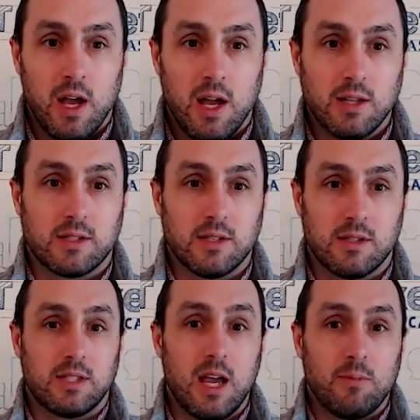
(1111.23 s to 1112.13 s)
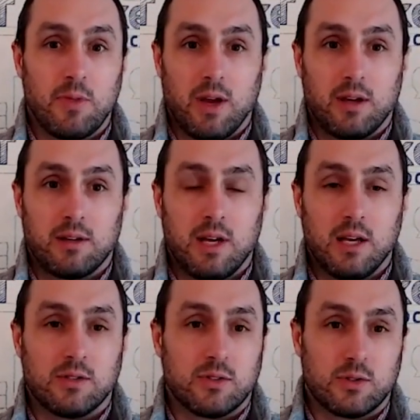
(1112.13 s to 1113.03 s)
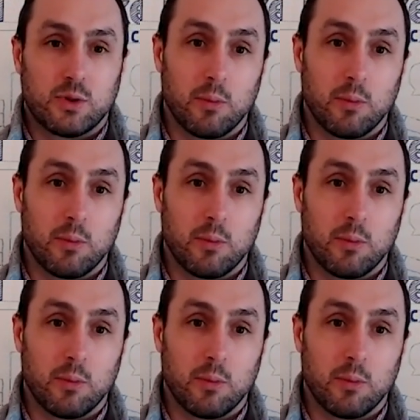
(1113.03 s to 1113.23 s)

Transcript: It's the same thing as